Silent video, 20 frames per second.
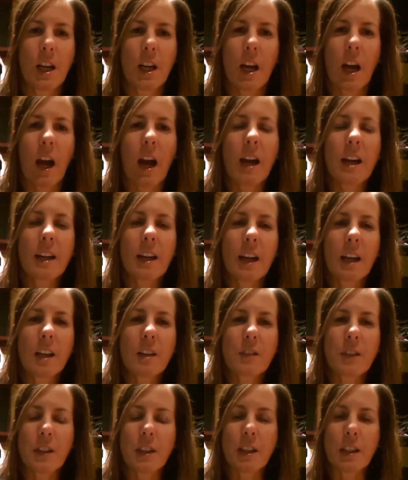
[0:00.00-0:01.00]
I kind
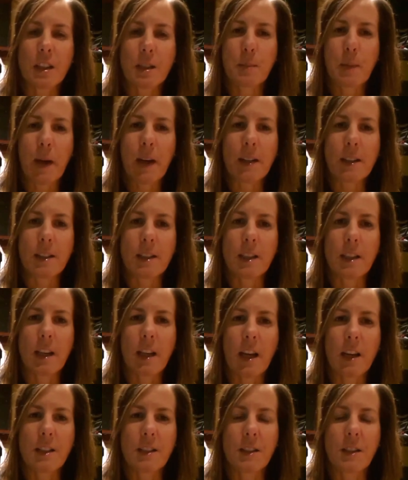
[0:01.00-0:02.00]
of had expected,
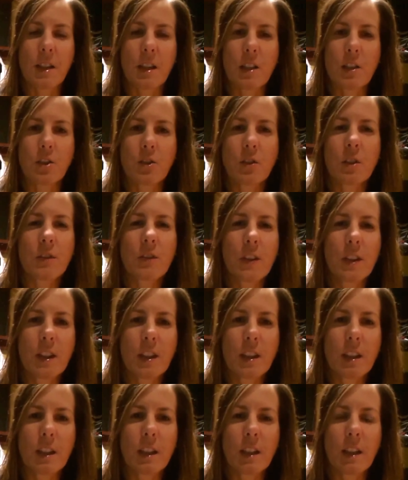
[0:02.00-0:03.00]
as the
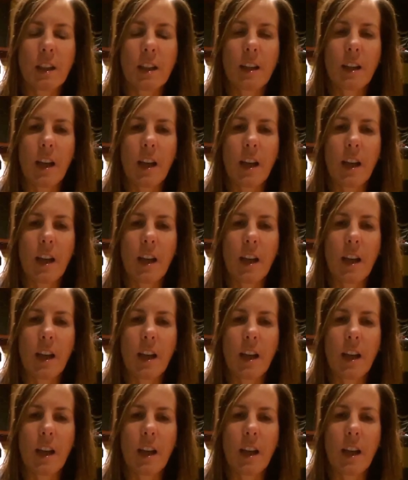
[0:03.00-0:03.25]
driven